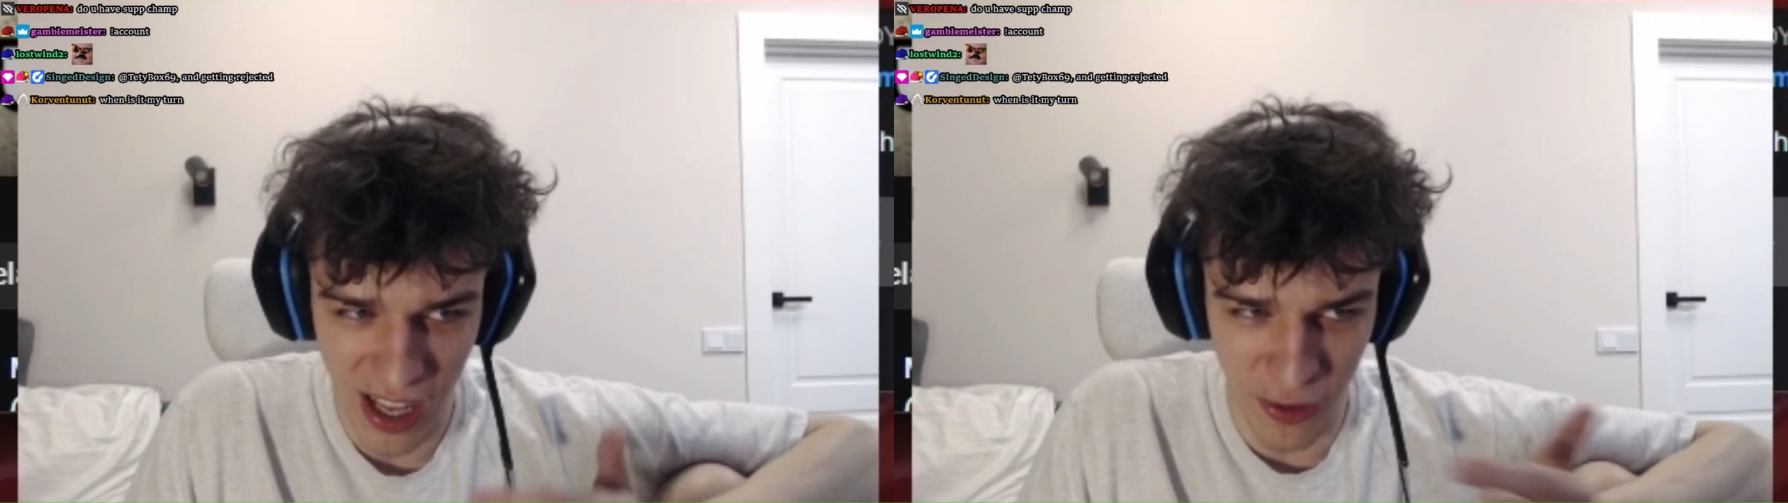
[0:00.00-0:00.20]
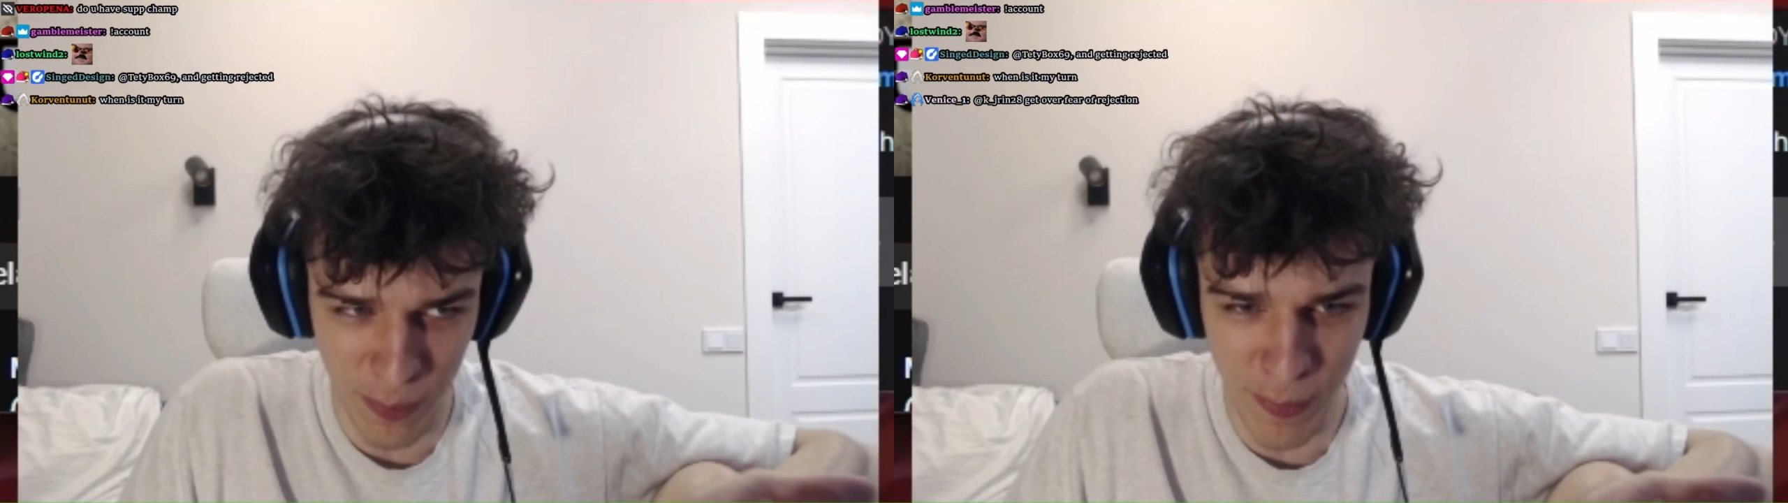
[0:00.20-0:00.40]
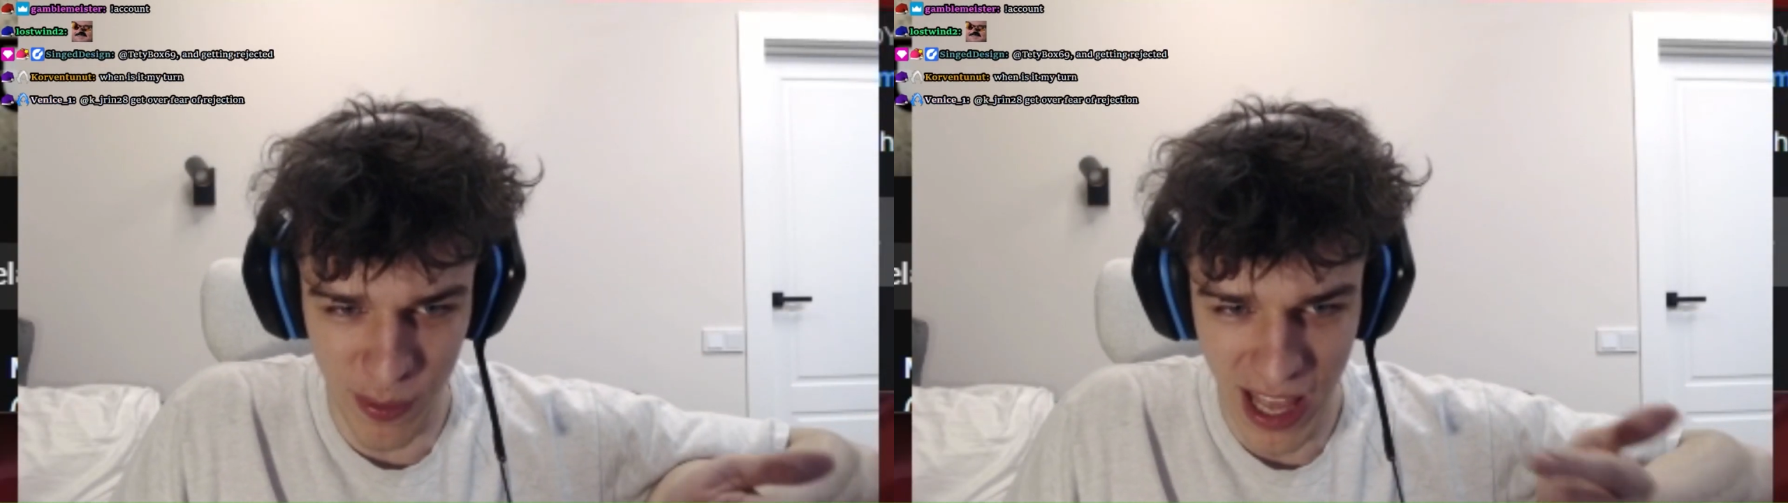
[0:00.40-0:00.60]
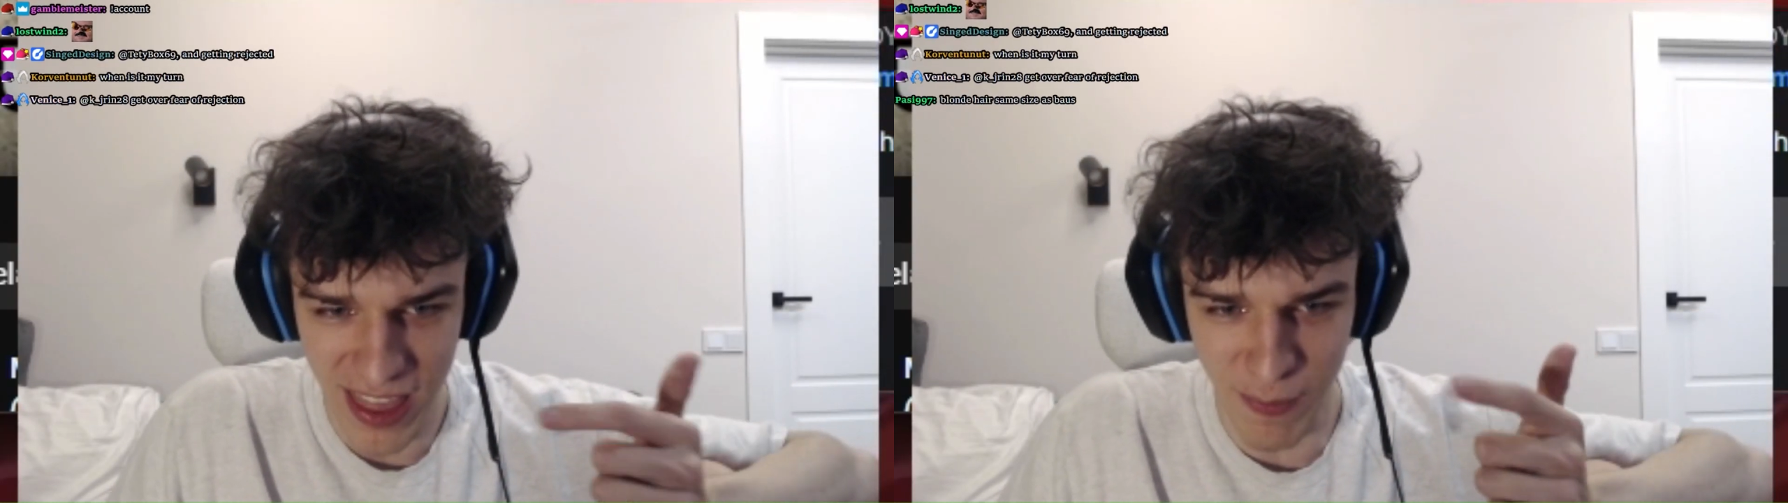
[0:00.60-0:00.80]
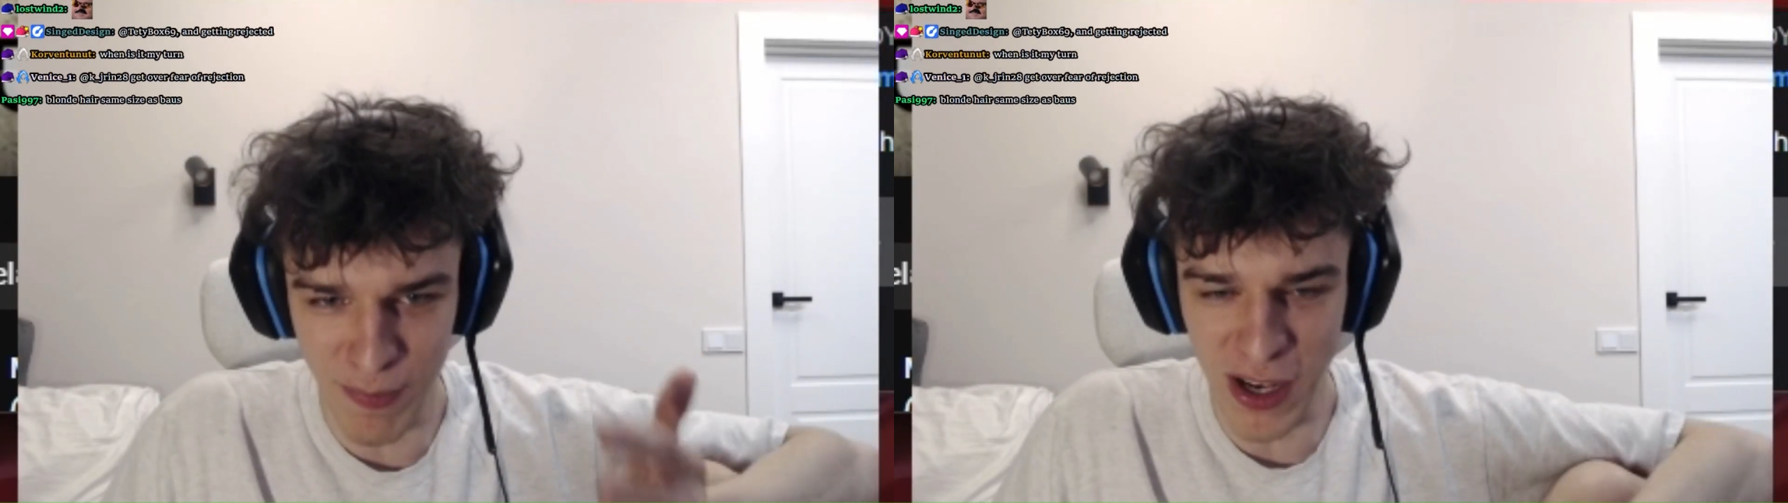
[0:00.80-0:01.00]
other people and
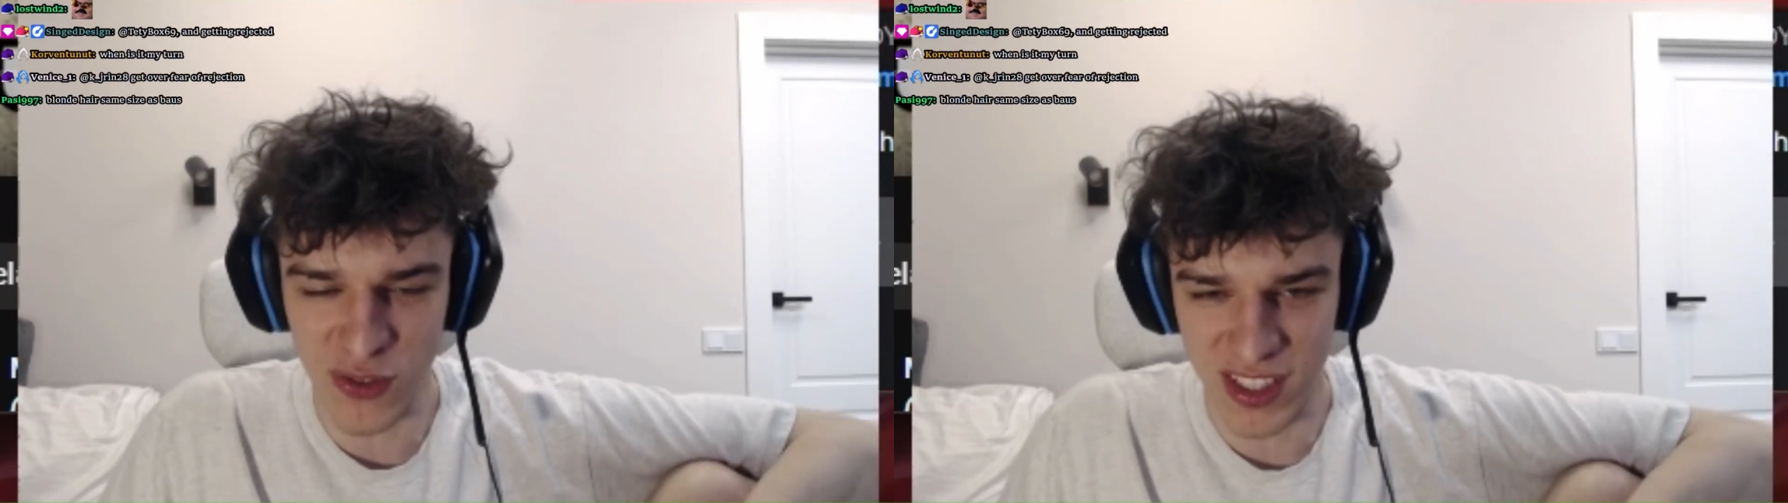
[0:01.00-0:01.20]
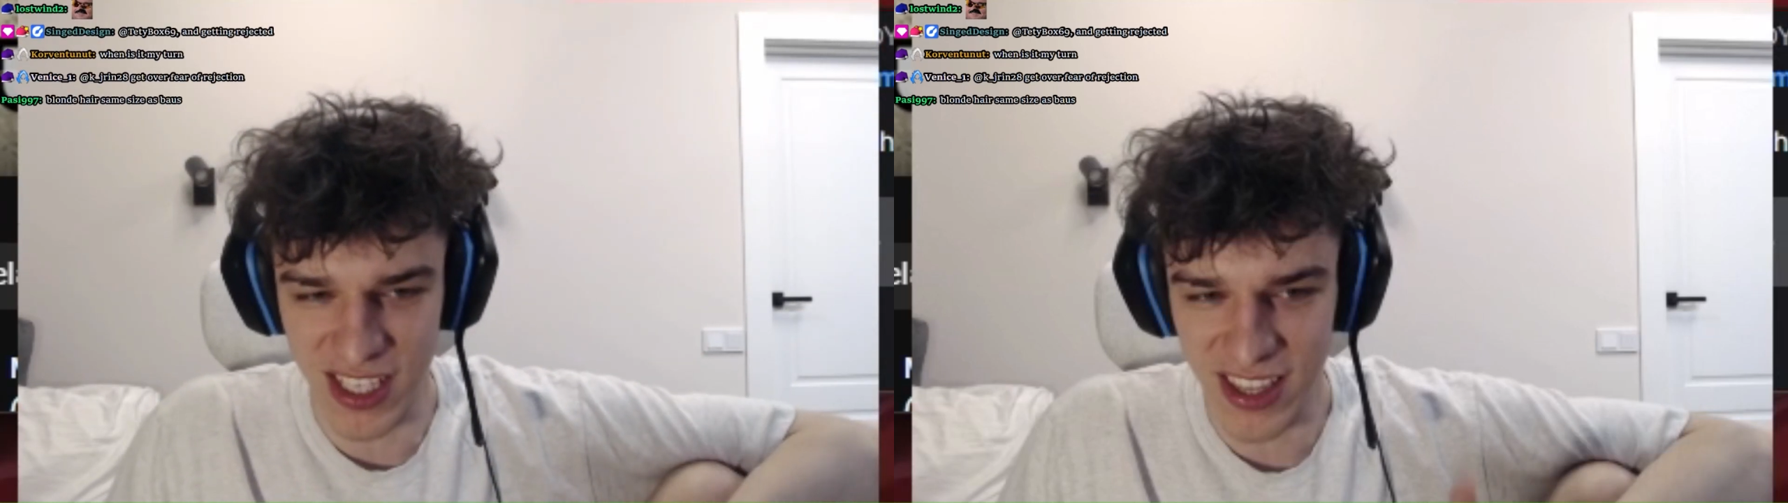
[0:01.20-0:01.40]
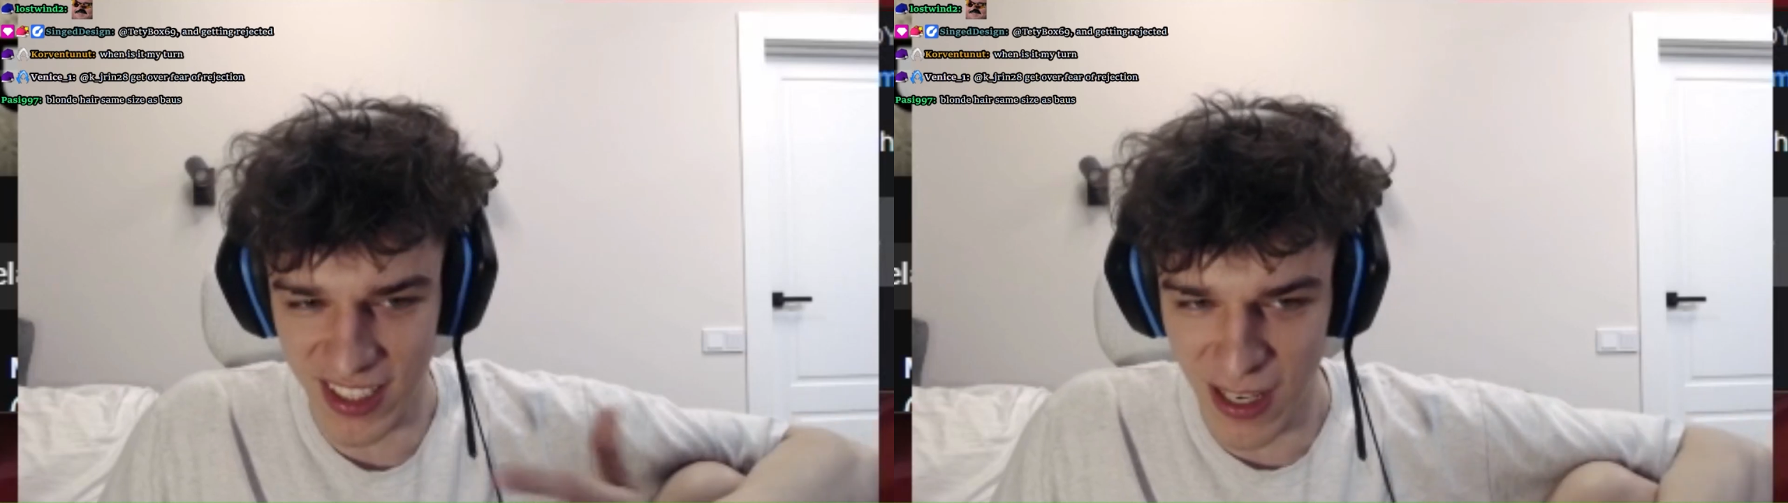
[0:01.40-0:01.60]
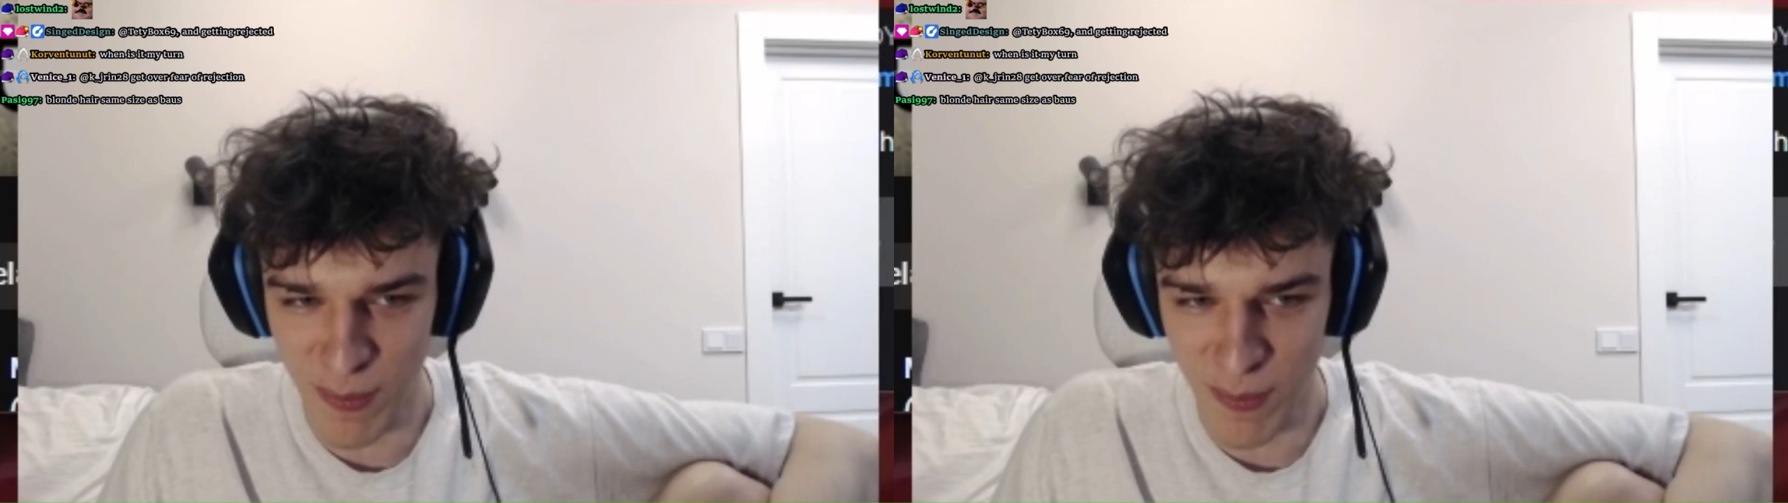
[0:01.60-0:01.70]
then Baus was in the same